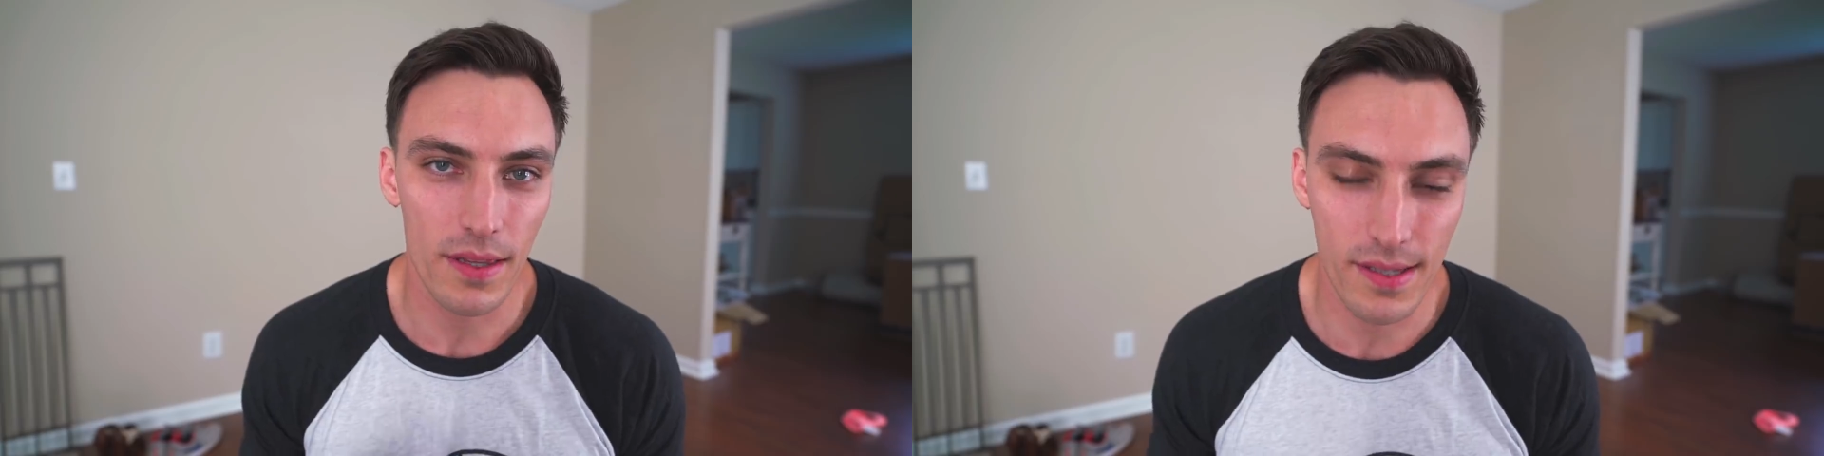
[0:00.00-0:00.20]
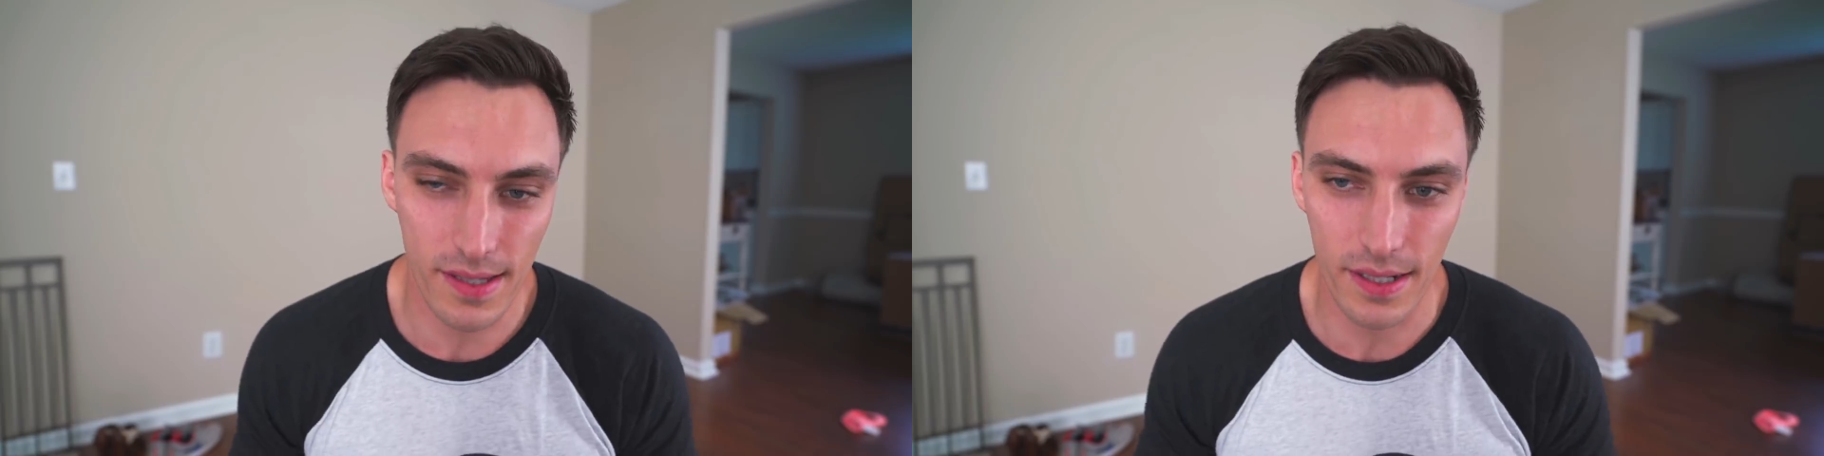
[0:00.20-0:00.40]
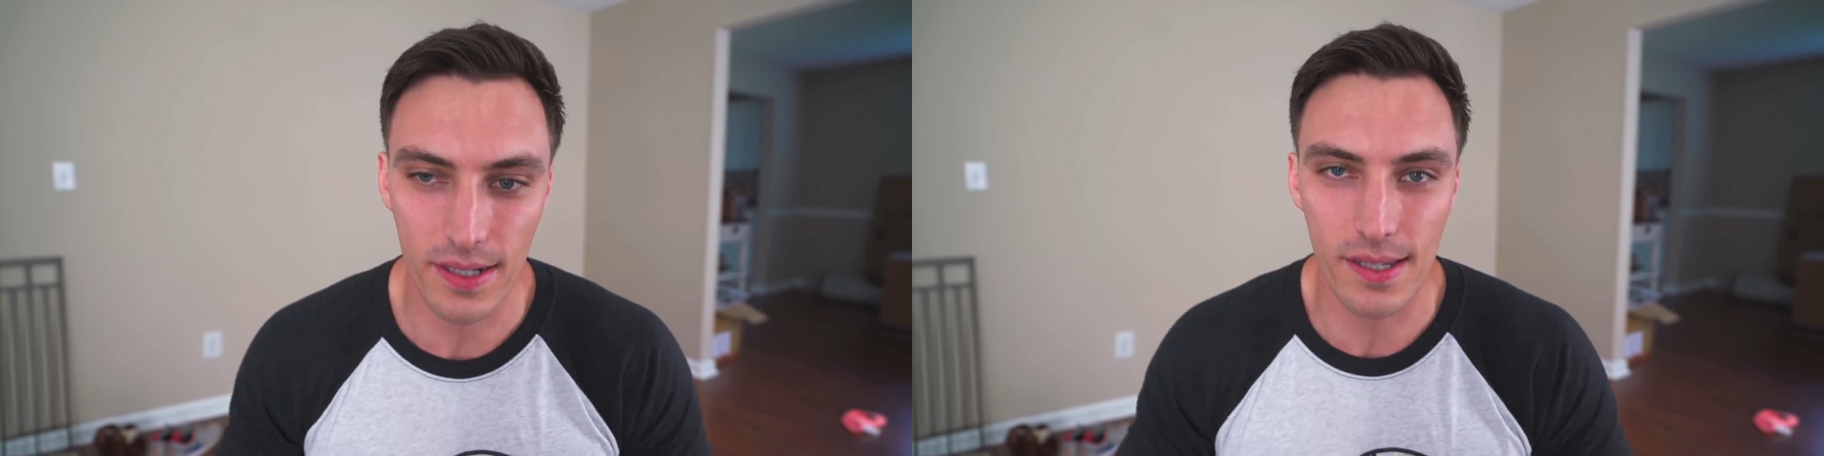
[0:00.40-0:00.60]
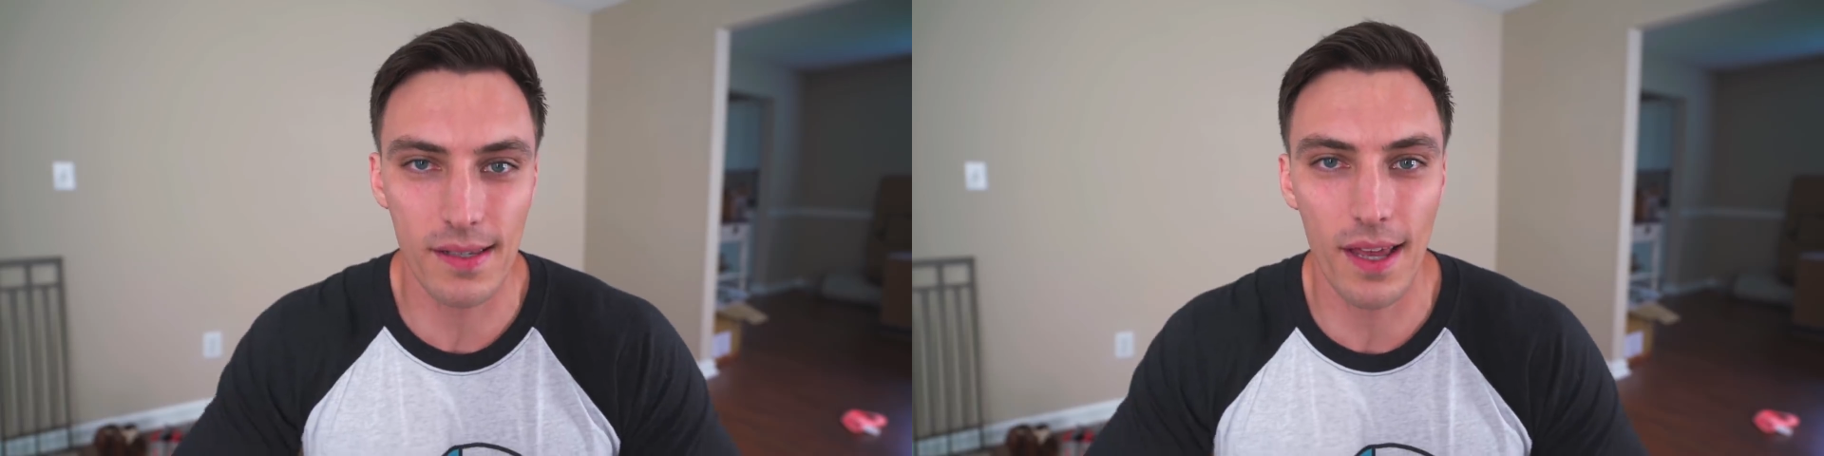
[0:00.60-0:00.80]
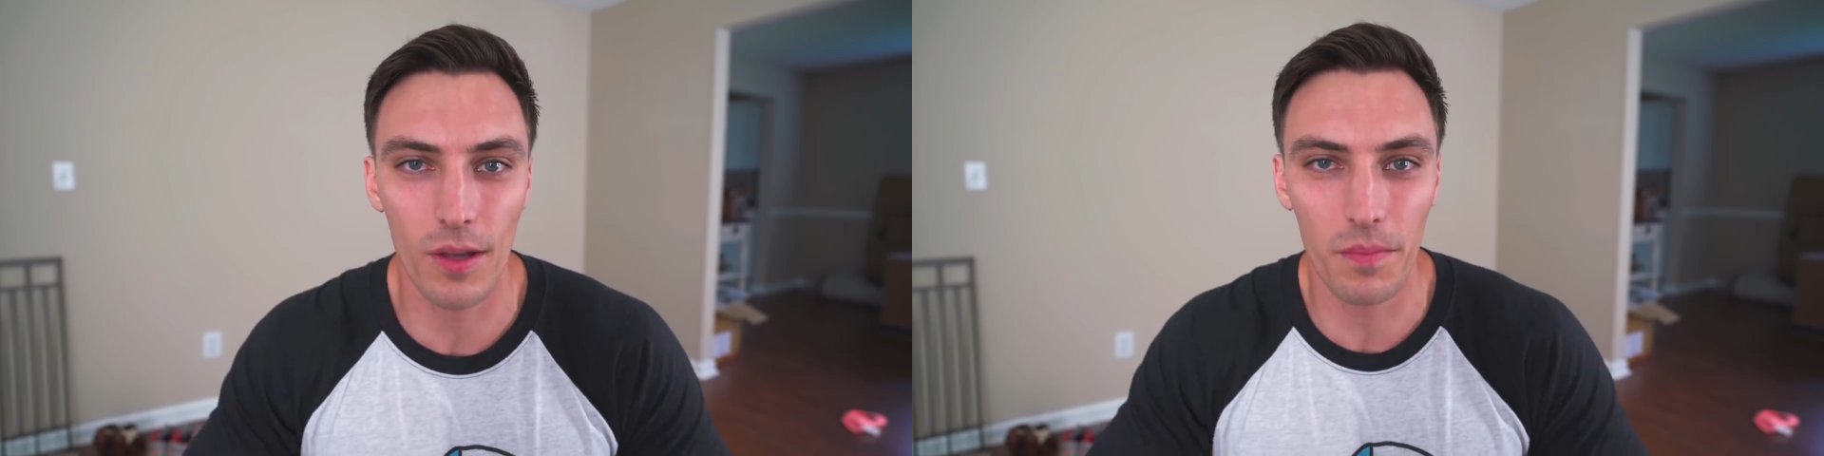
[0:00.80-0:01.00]
the series
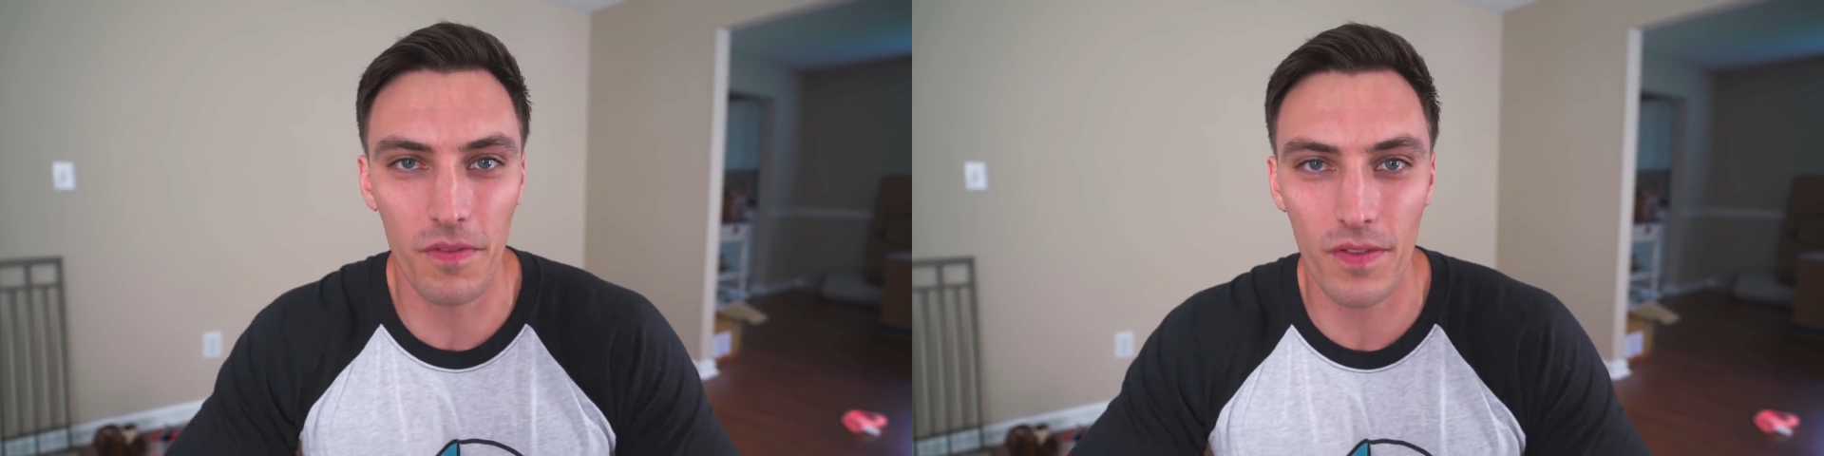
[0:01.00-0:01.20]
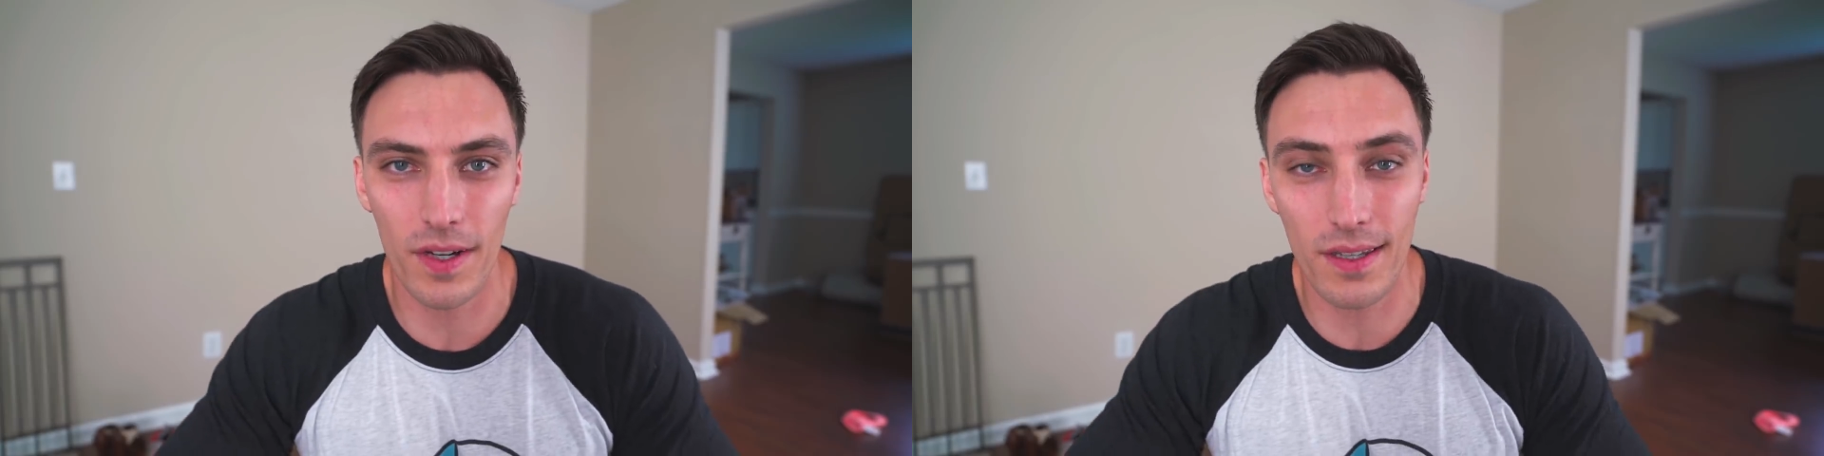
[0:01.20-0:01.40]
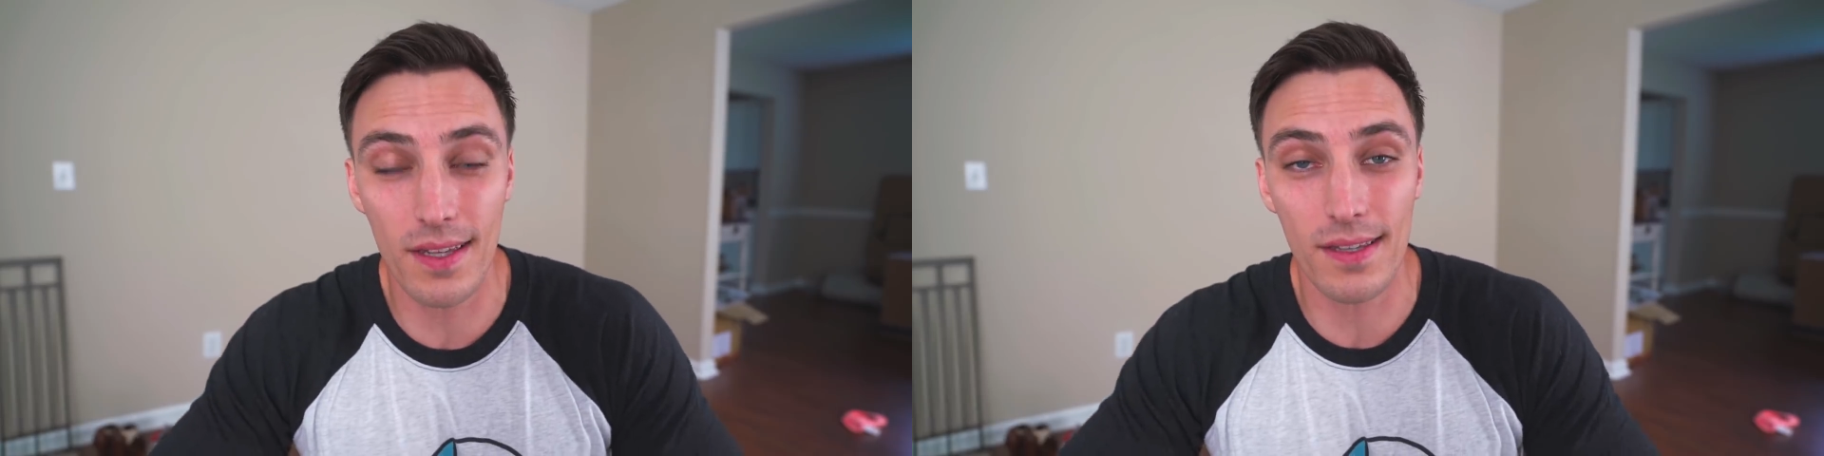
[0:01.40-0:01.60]
and help fund